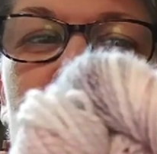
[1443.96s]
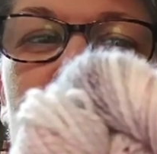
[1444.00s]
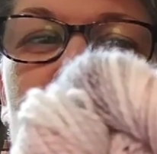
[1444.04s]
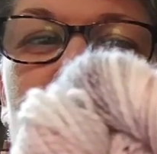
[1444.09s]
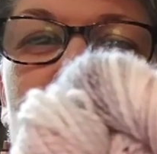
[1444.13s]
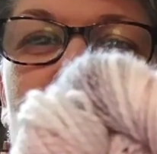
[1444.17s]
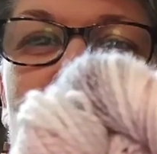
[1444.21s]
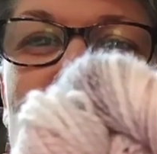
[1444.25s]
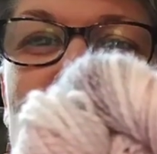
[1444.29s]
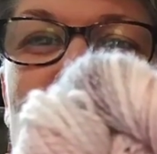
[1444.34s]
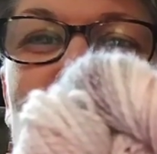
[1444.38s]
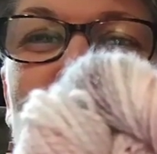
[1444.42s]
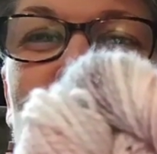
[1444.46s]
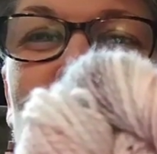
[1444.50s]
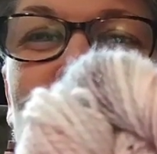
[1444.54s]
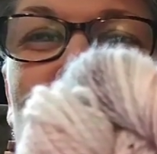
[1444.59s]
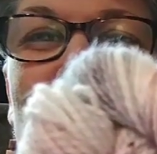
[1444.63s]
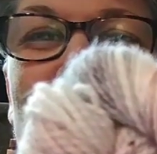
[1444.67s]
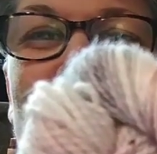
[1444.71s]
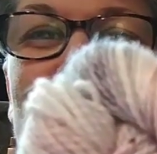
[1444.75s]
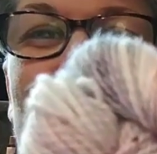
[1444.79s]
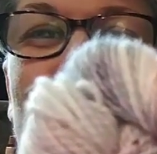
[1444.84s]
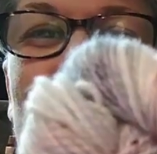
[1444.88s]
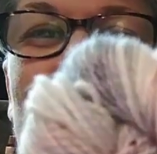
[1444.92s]
And it's
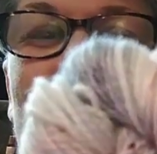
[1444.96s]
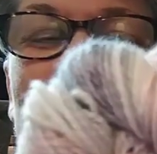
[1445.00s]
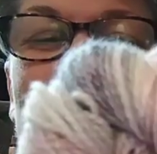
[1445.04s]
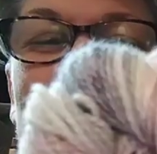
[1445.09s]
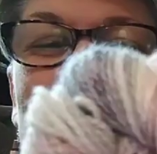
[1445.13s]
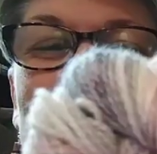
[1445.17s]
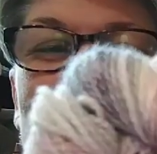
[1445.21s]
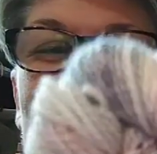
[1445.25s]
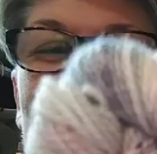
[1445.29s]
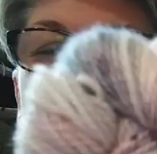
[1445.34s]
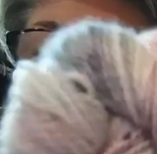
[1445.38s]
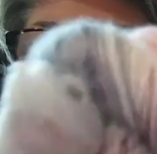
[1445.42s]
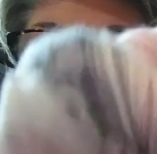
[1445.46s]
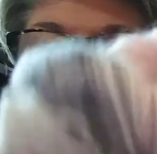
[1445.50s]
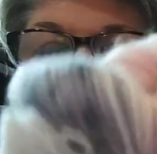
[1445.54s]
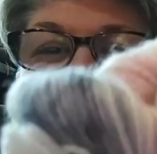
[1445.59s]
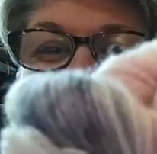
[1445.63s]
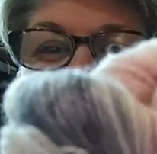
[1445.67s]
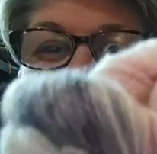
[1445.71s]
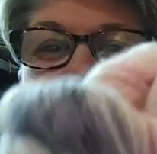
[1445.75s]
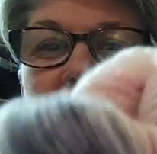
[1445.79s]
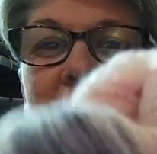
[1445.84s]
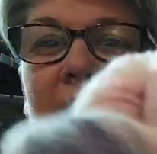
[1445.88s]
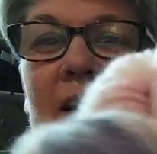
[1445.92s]
sparkle.
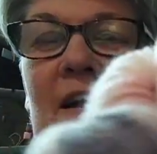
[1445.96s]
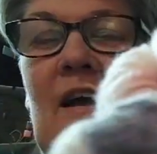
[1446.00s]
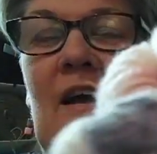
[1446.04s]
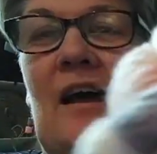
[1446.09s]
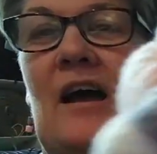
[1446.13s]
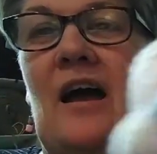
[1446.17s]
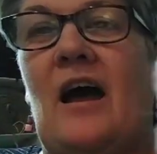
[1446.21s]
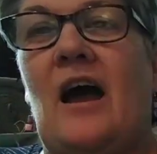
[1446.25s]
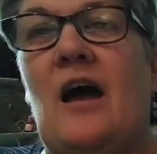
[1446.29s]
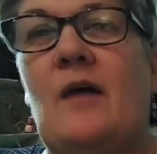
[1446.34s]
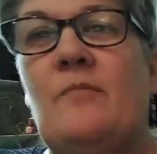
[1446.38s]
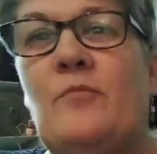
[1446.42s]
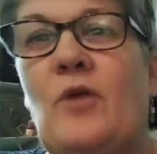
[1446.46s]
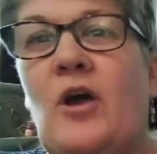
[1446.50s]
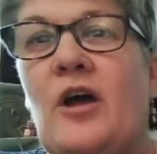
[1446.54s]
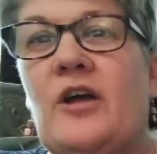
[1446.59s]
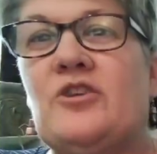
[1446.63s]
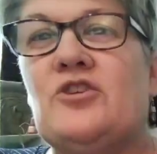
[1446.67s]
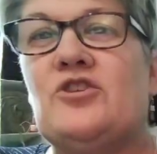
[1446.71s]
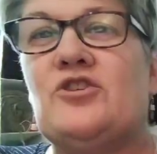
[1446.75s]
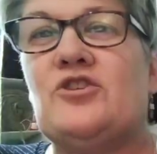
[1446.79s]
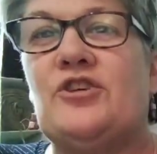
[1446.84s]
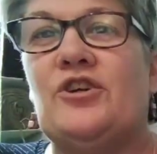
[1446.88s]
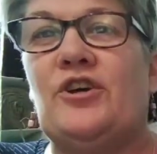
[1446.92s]
I'm
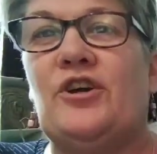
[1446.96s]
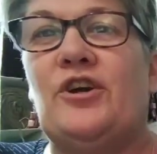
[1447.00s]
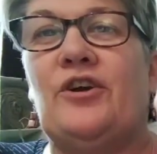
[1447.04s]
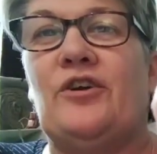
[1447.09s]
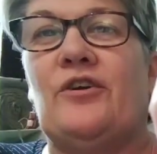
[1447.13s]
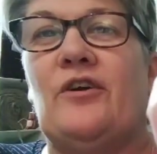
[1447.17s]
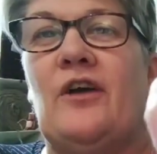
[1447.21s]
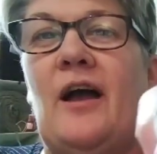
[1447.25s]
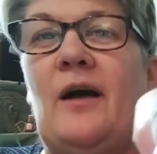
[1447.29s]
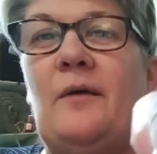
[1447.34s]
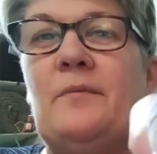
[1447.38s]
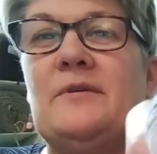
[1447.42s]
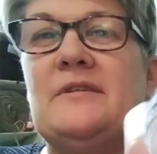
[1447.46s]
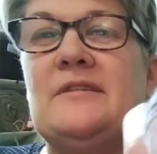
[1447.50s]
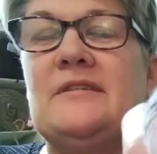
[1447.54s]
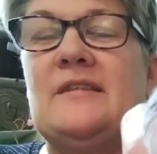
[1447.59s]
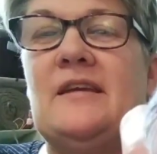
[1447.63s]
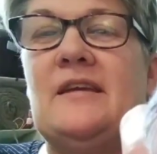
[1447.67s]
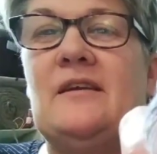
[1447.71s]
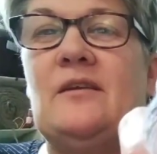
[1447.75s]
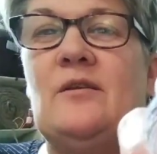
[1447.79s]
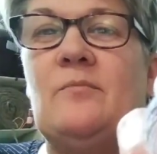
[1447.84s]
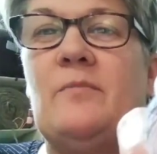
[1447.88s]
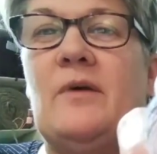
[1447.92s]
not sure. I was
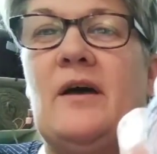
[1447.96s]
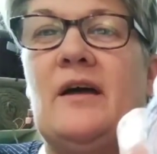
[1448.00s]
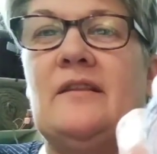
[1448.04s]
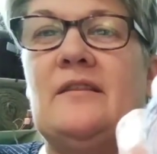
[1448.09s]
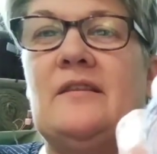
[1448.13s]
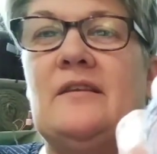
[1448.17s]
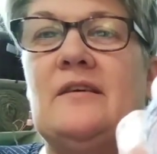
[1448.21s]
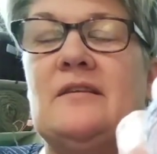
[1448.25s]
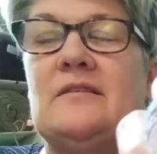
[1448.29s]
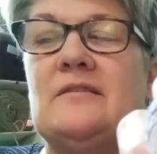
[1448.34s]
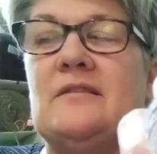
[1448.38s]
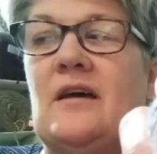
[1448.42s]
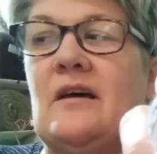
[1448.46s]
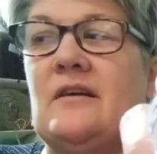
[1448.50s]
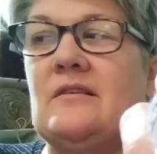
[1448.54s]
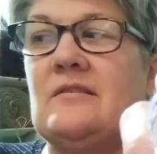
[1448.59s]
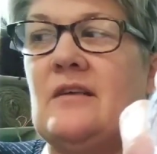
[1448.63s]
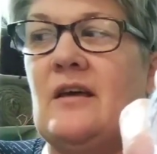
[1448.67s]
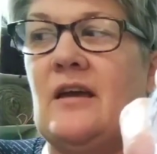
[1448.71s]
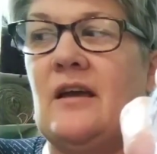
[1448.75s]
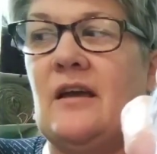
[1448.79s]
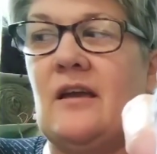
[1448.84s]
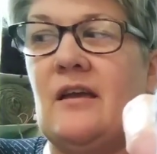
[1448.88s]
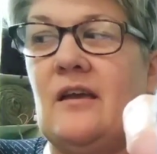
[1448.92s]
thinking about this. I
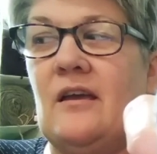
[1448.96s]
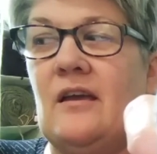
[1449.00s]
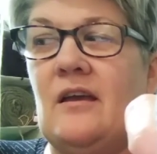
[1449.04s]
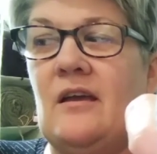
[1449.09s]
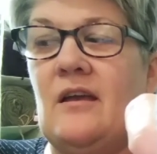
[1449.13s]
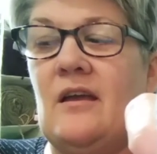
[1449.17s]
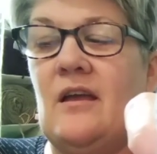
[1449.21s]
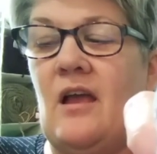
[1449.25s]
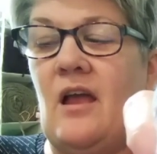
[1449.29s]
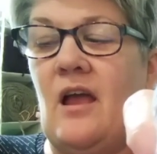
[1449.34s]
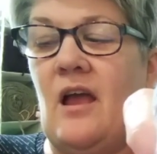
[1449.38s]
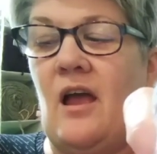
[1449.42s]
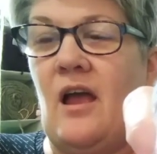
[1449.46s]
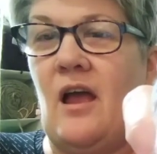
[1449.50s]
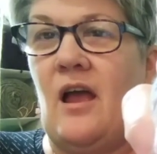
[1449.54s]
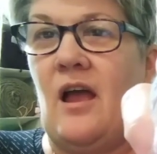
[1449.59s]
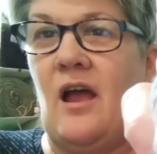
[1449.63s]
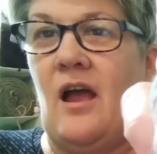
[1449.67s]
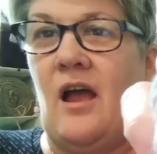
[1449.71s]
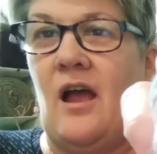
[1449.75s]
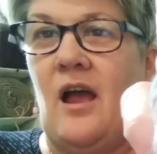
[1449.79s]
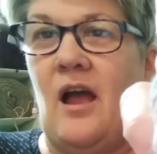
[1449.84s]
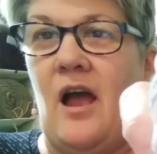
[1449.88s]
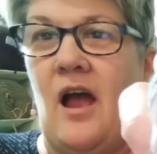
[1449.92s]
was like,
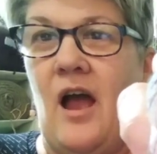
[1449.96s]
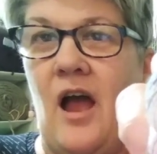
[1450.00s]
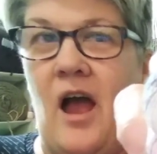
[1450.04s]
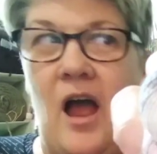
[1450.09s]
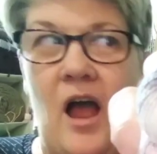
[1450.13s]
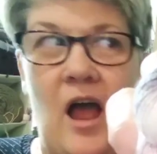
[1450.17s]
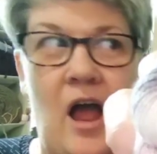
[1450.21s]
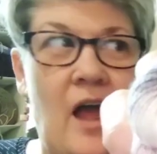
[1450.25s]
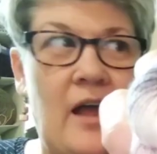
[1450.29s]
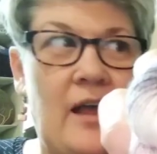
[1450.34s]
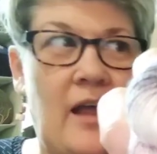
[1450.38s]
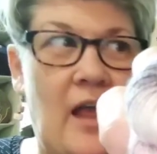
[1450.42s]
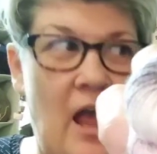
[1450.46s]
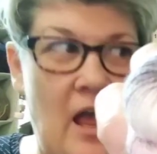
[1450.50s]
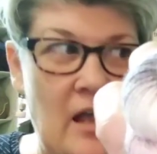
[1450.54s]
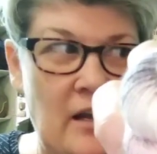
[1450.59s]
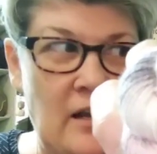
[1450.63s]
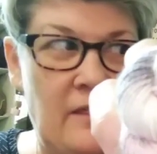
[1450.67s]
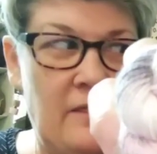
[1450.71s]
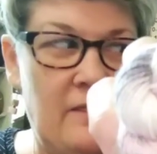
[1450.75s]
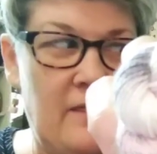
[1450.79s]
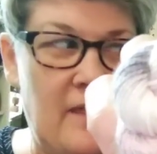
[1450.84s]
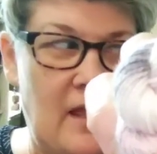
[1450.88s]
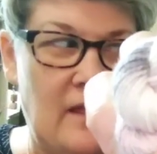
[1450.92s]
I kind
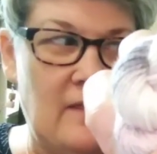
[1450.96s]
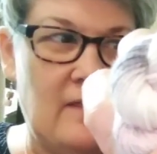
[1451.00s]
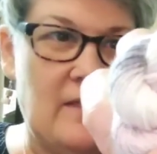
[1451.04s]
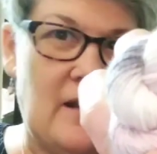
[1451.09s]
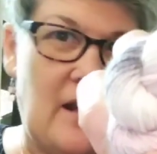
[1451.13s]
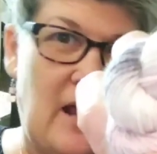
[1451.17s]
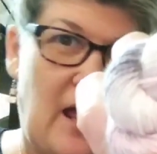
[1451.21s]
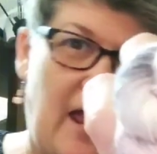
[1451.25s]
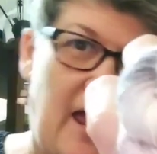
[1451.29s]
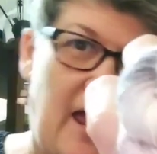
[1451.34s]
of think that